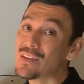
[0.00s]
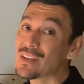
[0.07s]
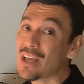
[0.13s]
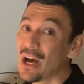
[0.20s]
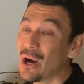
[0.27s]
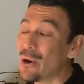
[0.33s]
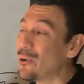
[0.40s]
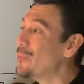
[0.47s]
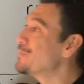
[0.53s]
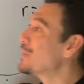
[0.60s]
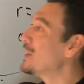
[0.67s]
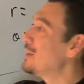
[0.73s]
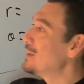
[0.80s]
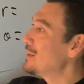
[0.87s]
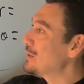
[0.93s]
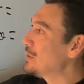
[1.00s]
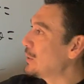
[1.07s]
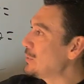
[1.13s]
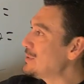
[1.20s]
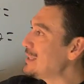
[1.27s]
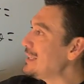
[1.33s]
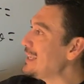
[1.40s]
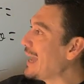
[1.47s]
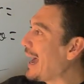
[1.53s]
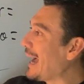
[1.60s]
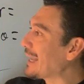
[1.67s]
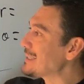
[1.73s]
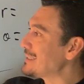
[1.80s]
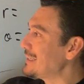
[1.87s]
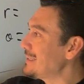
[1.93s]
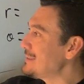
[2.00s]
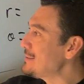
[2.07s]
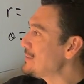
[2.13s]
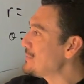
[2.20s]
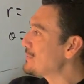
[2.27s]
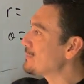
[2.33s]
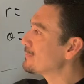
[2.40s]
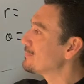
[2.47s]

ago. Go to the axes.